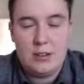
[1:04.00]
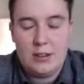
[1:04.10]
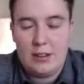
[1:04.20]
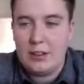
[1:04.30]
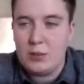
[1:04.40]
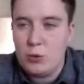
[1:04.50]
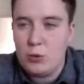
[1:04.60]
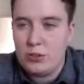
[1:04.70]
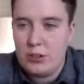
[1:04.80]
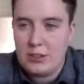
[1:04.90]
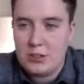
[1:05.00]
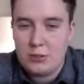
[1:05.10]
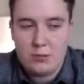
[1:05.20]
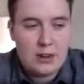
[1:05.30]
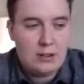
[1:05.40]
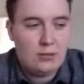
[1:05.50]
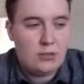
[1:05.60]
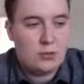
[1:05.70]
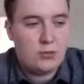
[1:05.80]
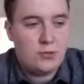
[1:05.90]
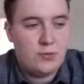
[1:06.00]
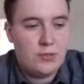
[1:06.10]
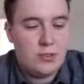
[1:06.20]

like, it's more strict around sort of